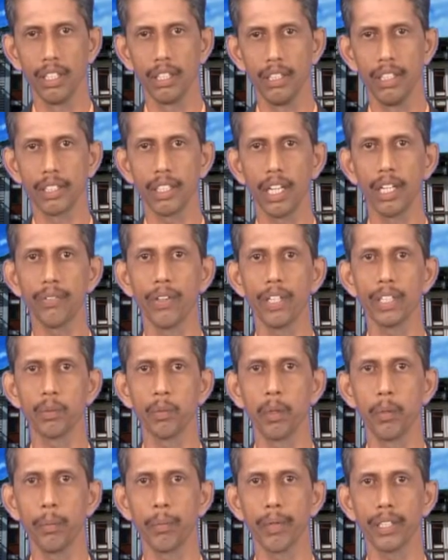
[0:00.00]
The sulfates
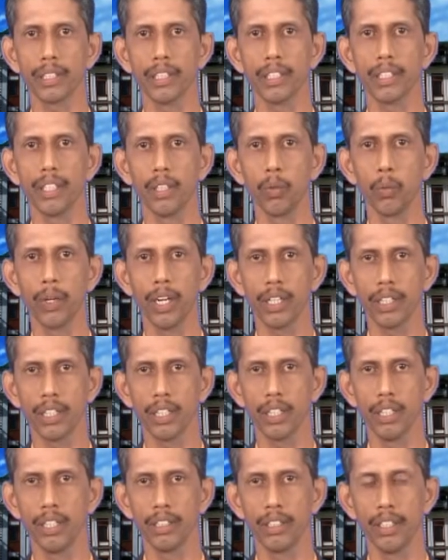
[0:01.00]
may be present in
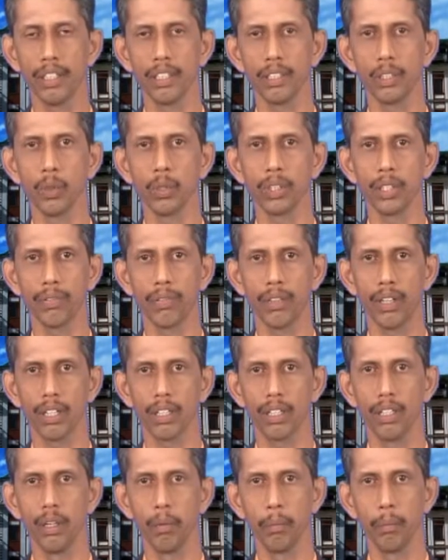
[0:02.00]
water that is used
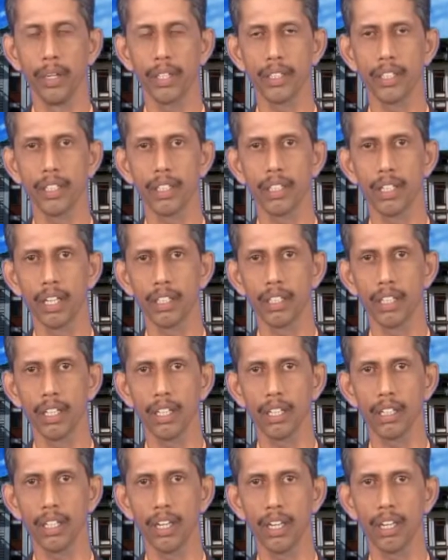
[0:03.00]
for making
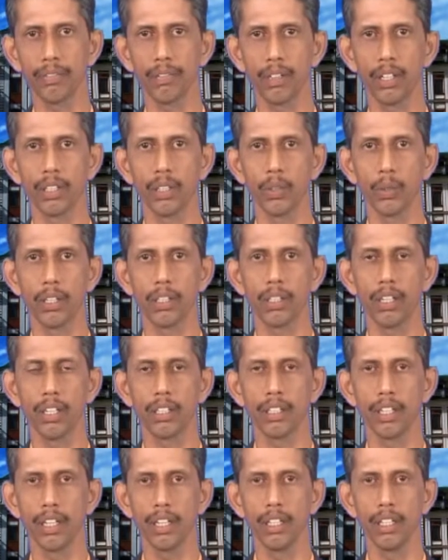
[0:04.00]
concrete or for curing
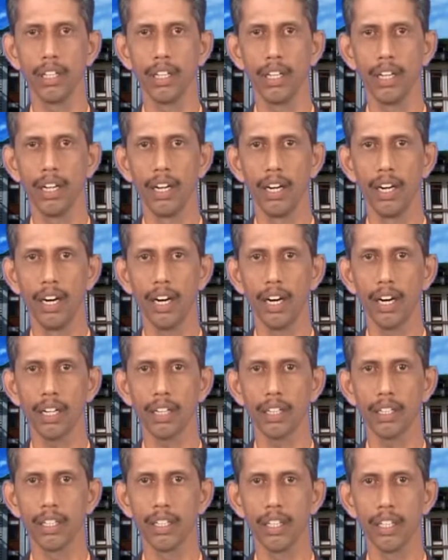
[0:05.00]
concrete,
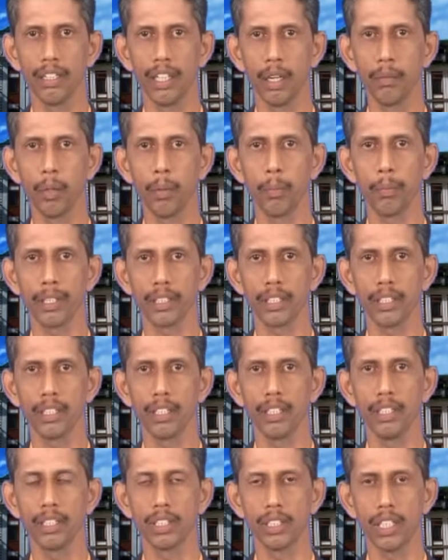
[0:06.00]
or they may be present
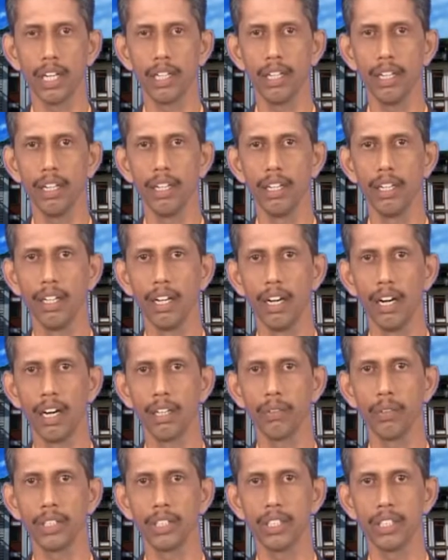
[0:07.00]
in the soil
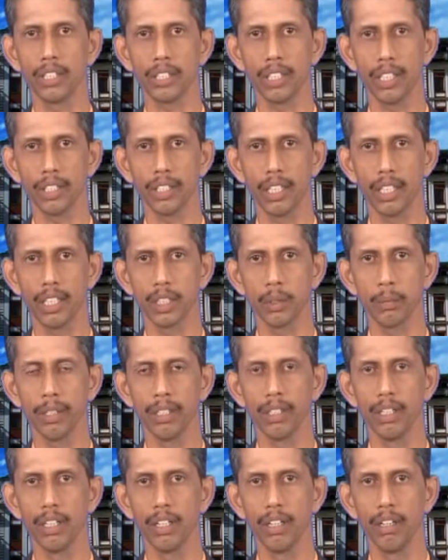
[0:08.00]
on which the structure has
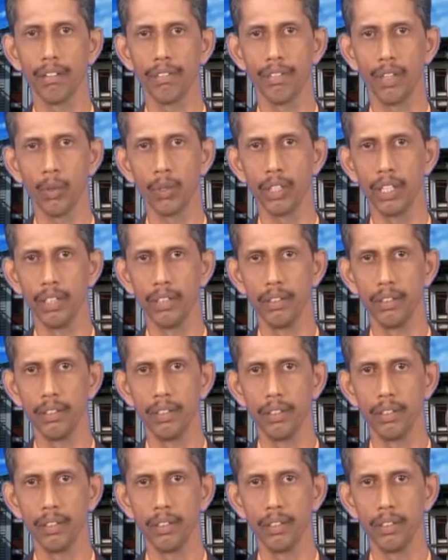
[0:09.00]
been founded.